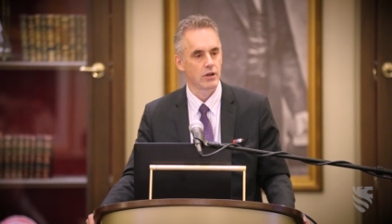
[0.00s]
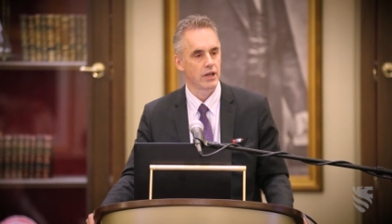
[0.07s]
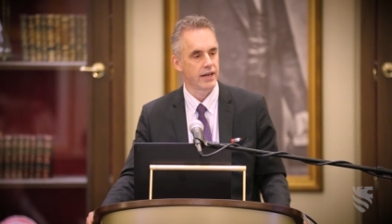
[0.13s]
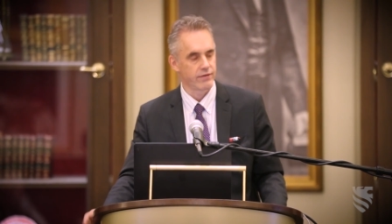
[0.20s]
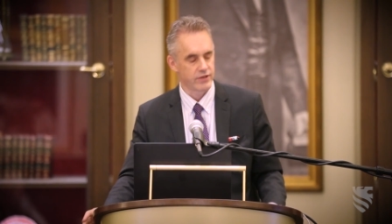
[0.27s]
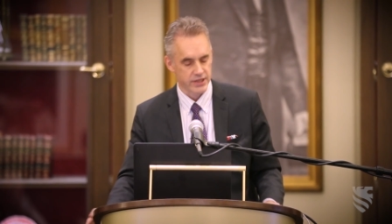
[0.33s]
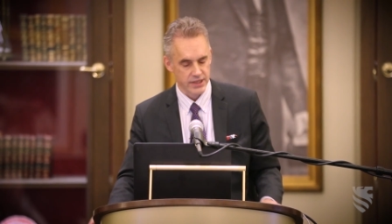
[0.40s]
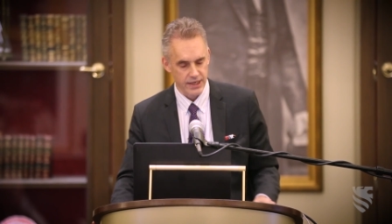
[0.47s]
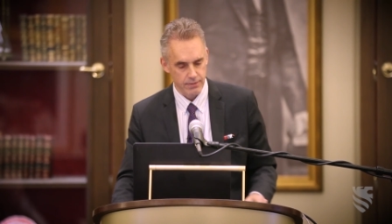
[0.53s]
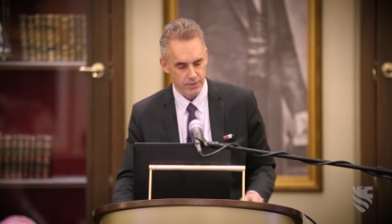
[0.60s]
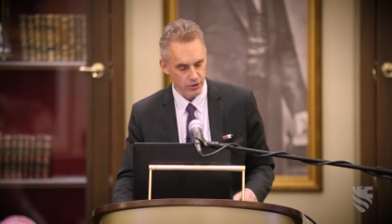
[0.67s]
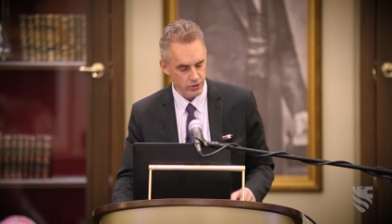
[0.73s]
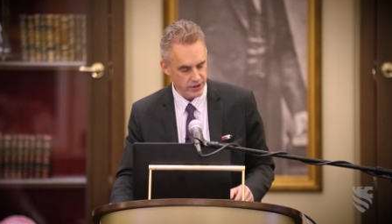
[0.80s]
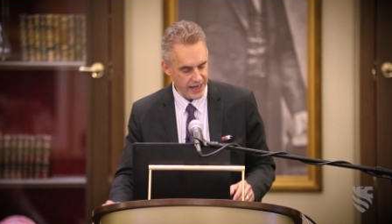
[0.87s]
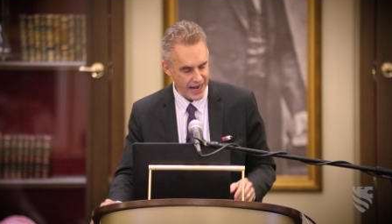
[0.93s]
all I have to say
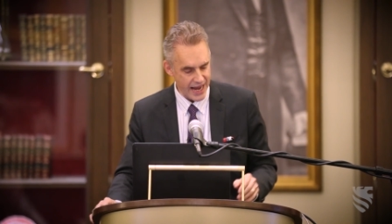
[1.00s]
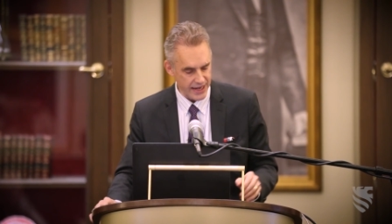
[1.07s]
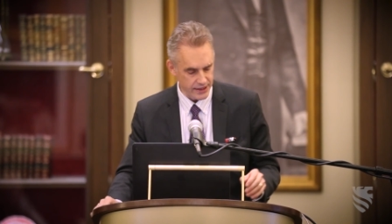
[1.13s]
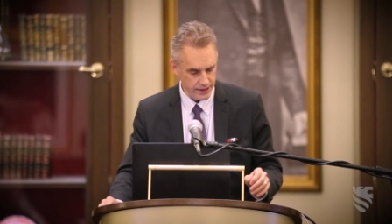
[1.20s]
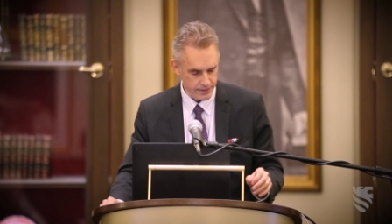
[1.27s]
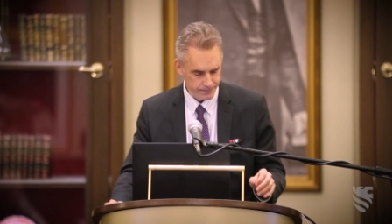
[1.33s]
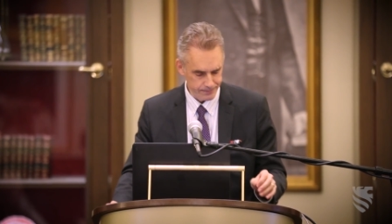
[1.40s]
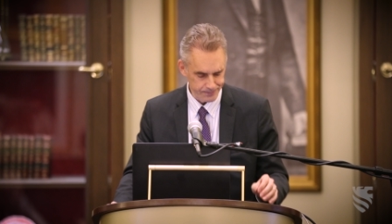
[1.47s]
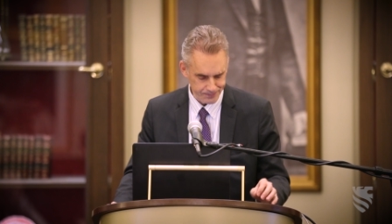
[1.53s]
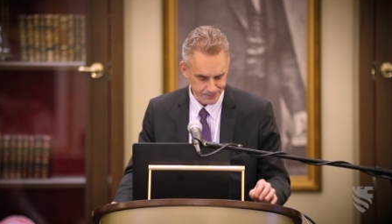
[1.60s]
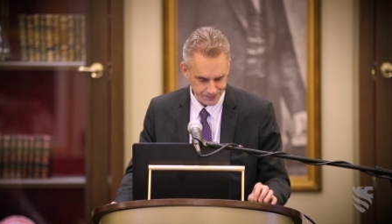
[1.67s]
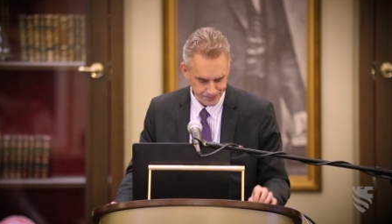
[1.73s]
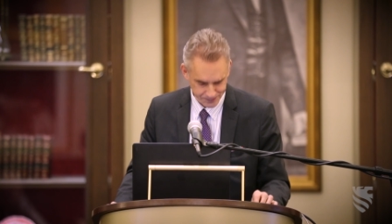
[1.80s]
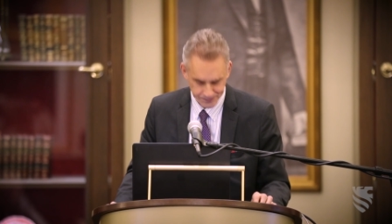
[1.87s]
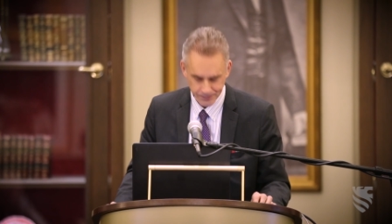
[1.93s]
about that.
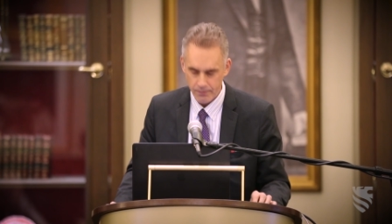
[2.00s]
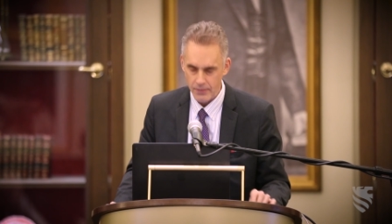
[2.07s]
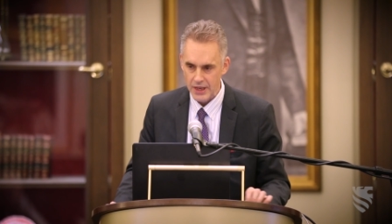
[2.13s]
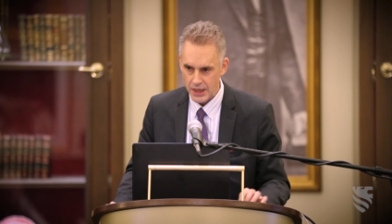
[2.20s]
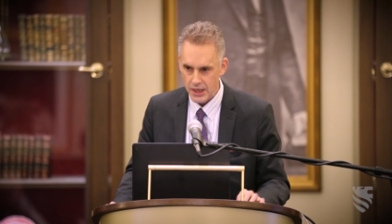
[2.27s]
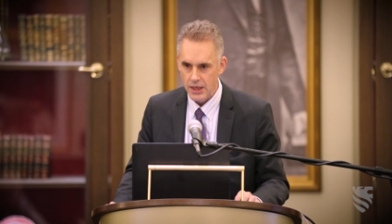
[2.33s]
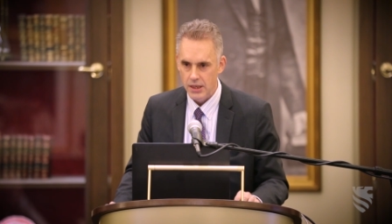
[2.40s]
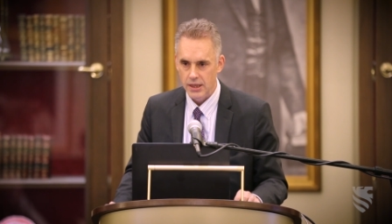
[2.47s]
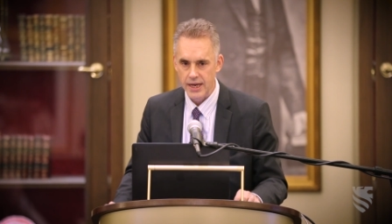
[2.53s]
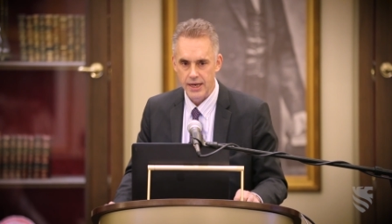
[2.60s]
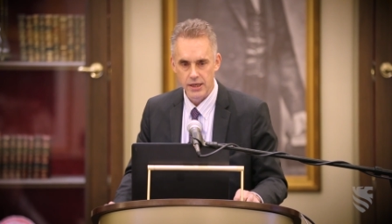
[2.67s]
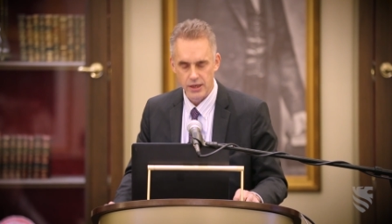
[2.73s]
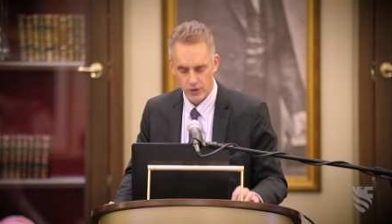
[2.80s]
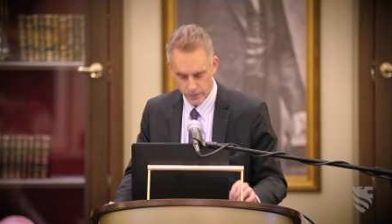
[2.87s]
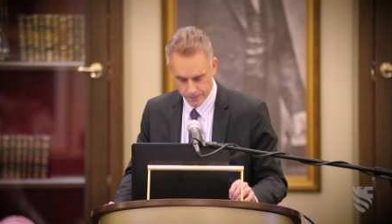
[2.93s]

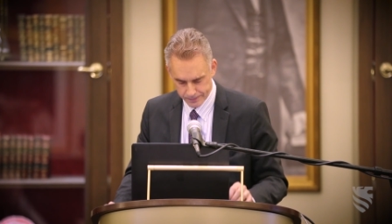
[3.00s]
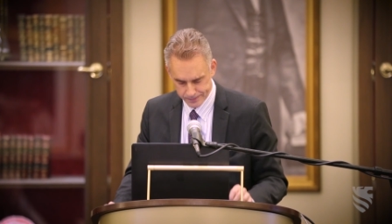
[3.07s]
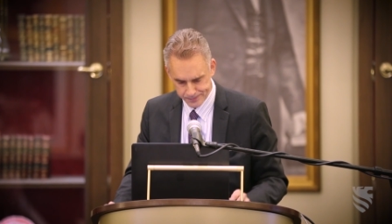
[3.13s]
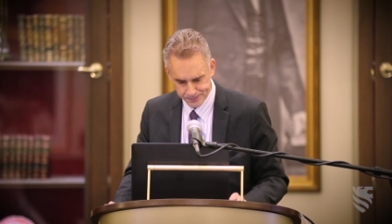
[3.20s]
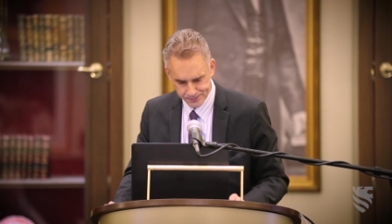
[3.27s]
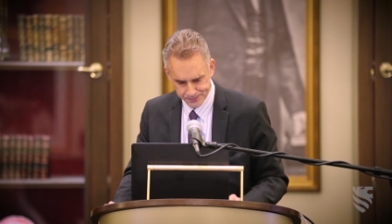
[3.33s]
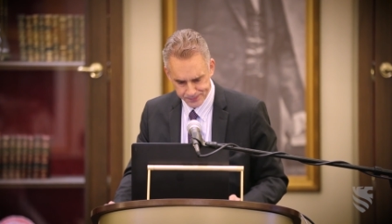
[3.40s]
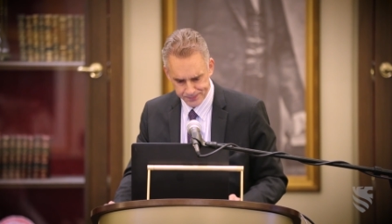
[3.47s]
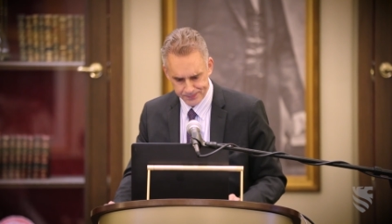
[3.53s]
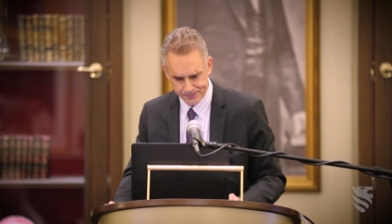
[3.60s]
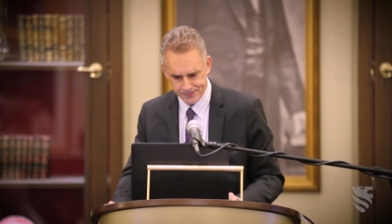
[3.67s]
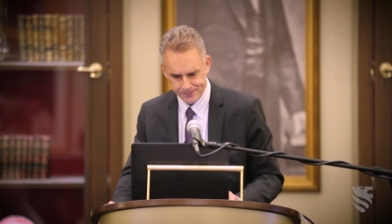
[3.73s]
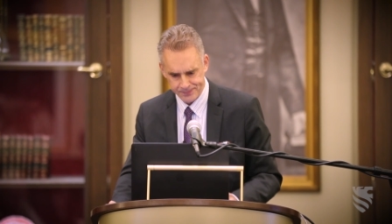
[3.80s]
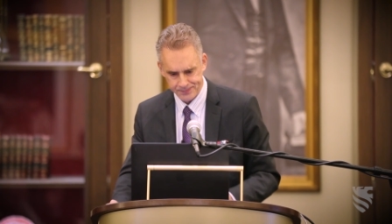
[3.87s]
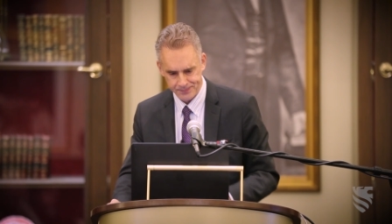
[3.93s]
Thank
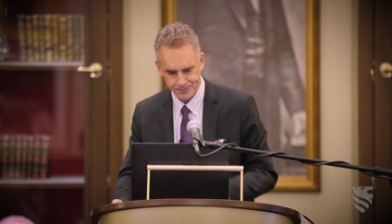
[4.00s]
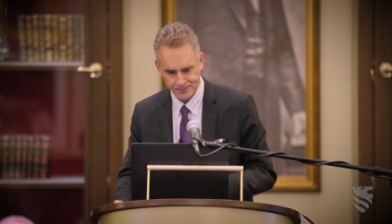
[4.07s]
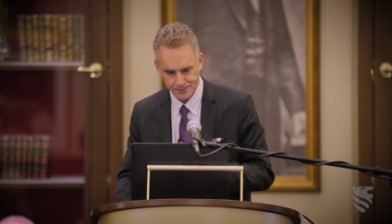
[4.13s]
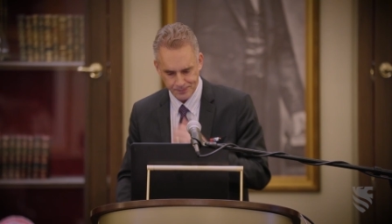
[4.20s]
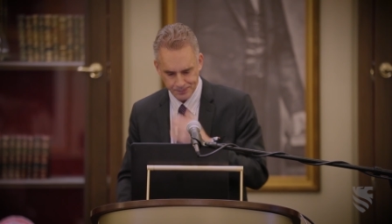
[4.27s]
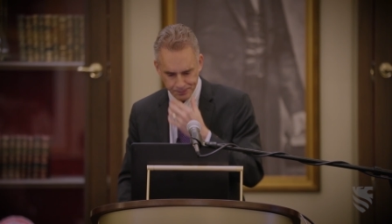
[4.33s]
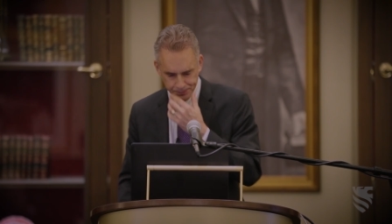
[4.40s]
you.